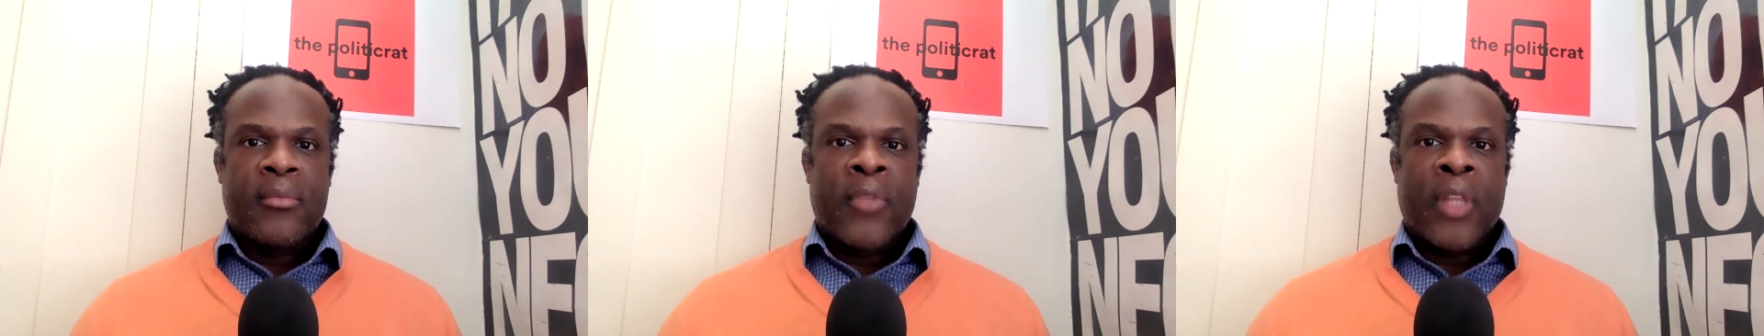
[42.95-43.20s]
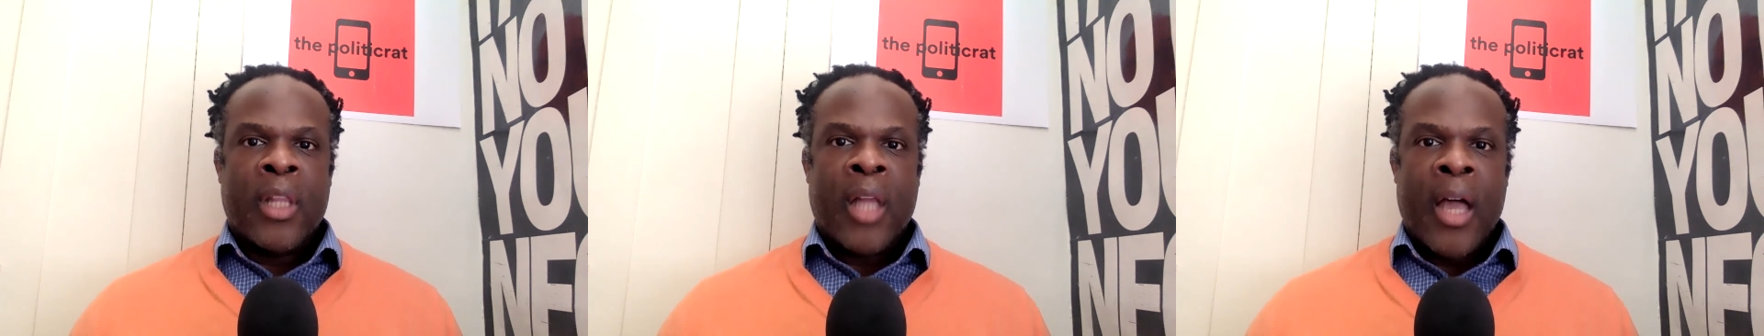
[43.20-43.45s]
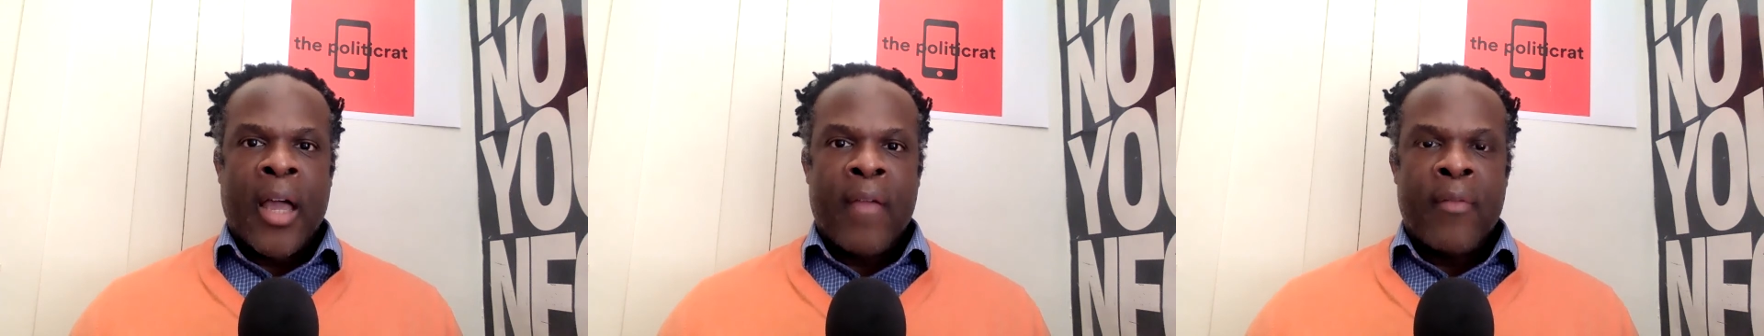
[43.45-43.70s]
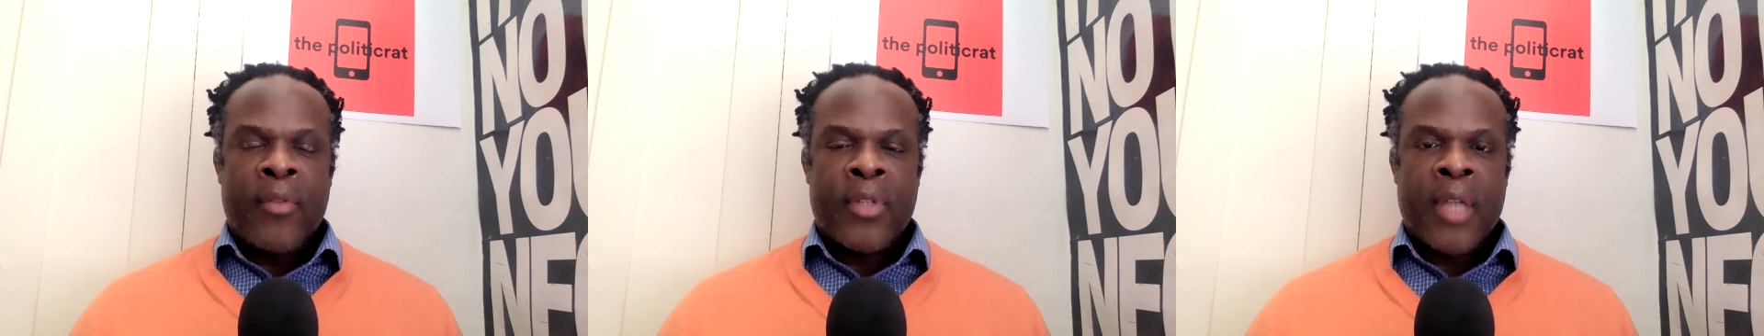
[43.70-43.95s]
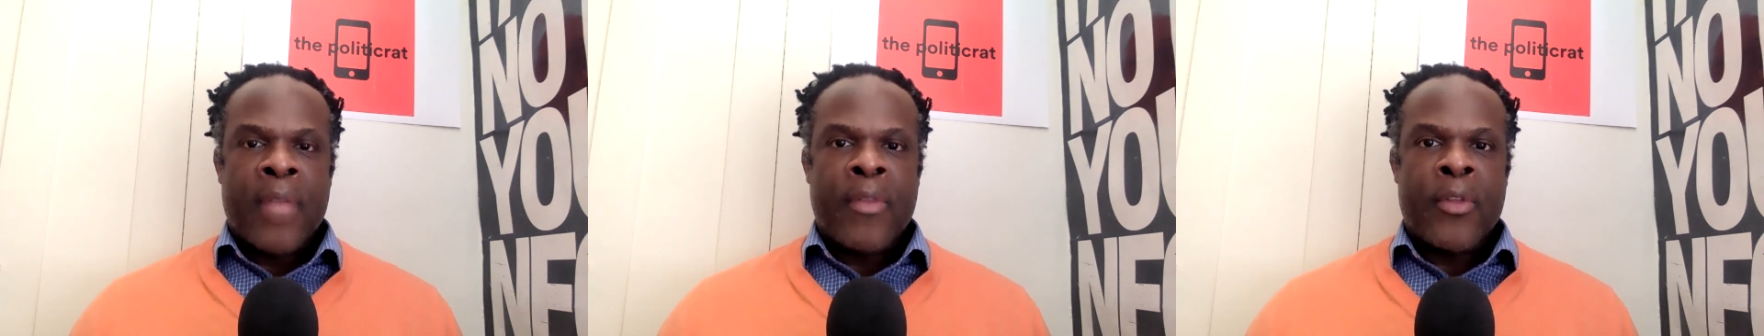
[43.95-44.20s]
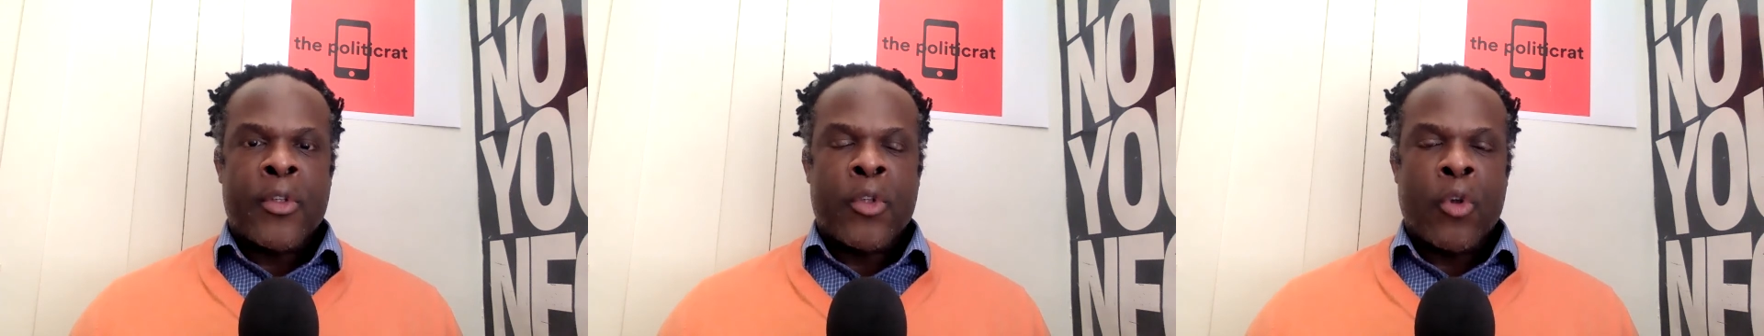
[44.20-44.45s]
The lives and
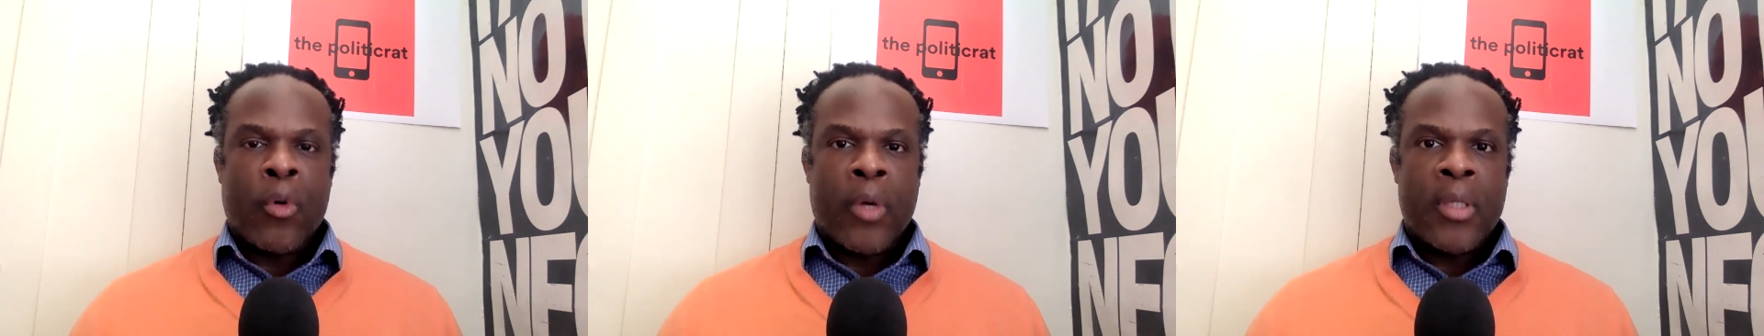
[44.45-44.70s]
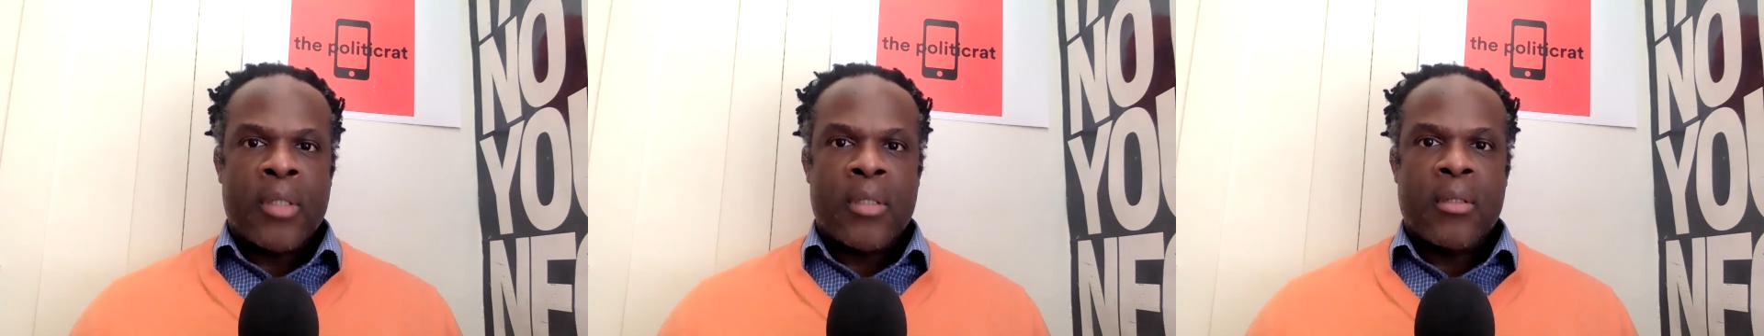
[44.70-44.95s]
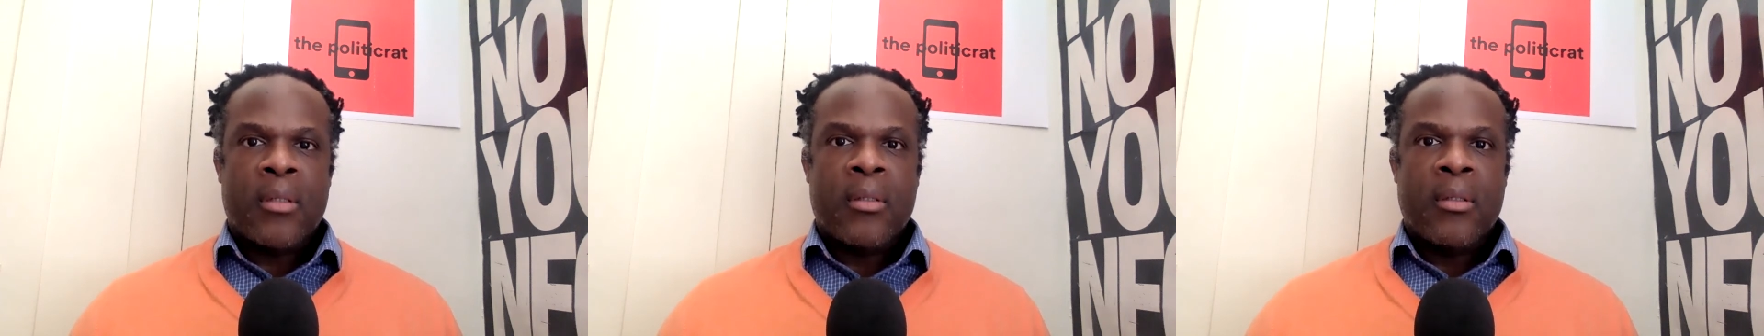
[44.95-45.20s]
the stories,